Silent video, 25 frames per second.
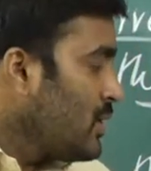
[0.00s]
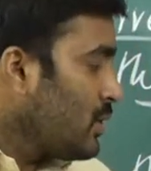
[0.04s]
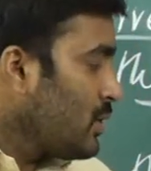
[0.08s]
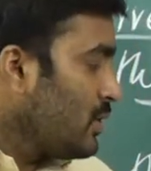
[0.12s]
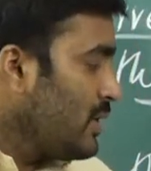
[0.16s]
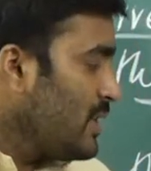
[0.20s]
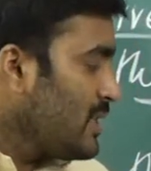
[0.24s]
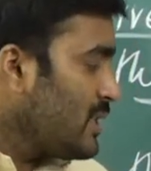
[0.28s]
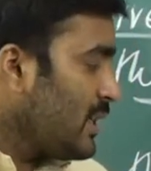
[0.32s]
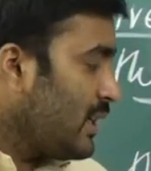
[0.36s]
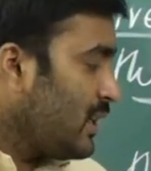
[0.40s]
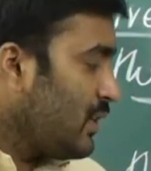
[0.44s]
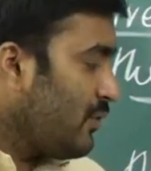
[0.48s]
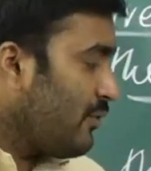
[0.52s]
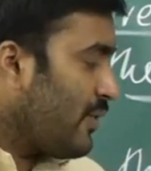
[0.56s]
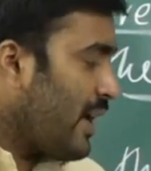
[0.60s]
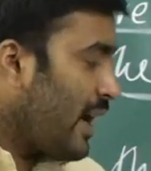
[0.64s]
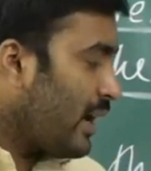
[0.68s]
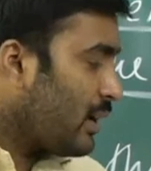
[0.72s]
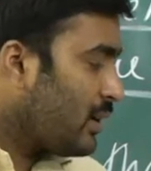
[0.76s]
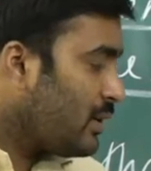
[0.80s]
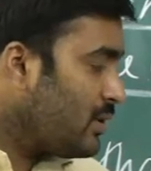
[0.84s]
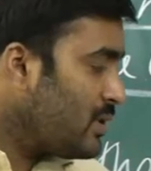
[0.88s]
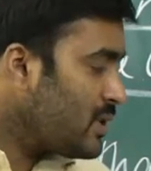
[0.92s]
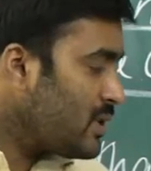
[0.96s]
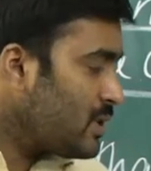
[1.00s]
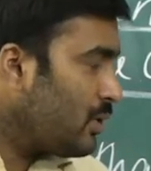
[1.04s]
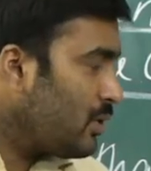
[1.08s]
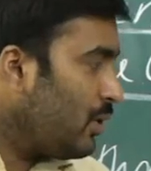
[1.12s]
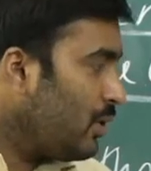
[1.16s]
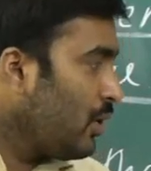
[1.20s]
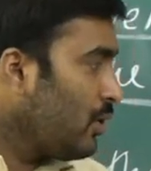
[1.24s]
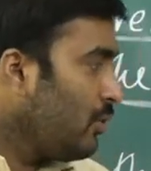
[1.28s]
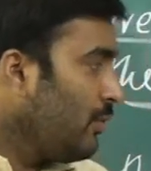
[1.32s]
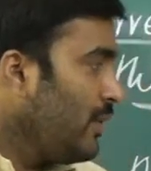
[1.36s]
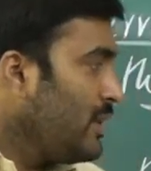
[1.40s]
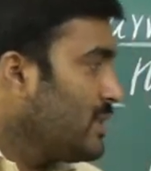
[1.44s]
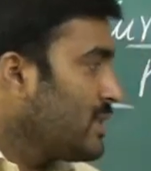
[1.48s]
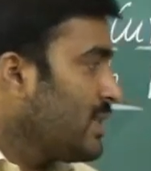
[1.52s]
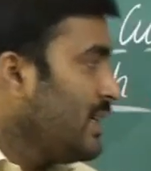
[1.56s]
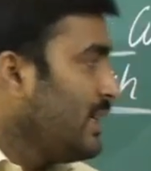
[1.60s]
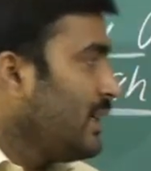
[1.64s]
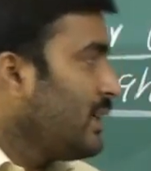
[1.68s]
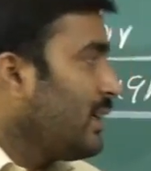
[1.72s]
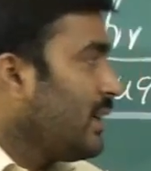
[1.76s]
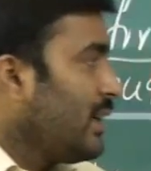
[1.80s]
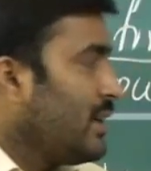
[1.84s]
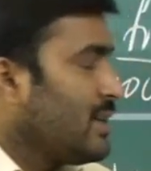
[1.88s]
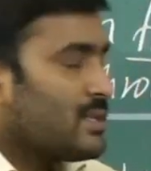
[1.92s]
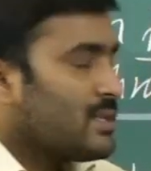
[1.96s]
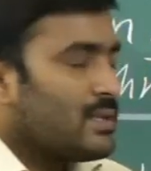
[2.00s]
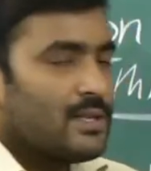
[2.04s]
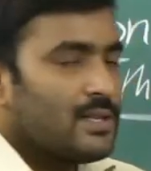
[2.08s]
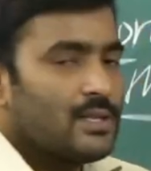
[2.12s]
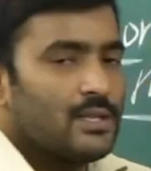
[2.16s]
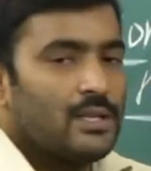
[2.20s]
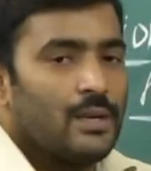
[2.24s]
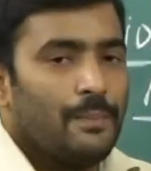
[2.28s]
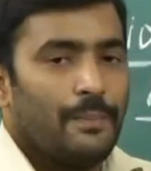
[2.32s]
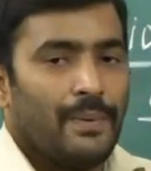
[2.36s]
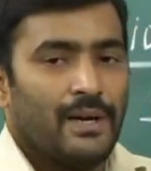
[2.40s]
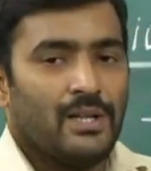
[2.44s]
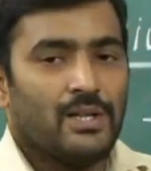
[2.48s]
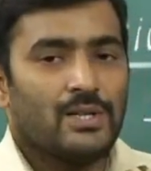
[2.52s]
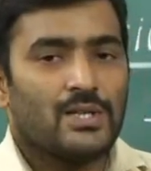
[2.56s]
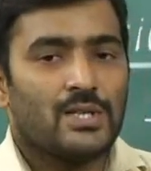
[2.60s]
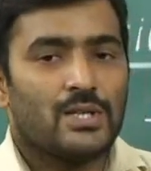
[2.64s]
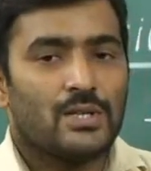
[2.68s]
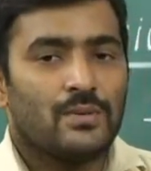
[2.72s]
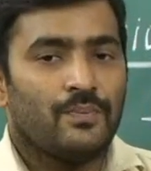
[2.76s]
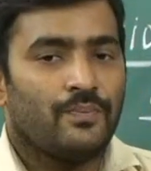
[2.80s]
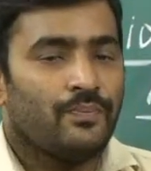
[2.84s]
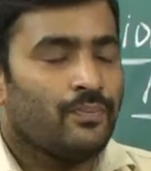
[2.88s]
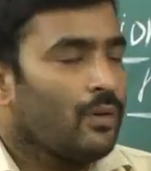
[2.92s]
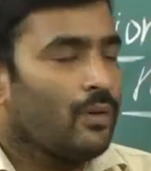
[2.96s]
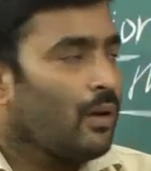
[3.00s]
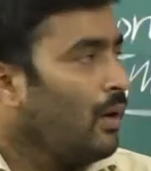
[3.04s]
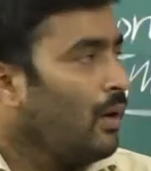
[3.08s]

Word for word: So these are the factors on which internal resistance depends.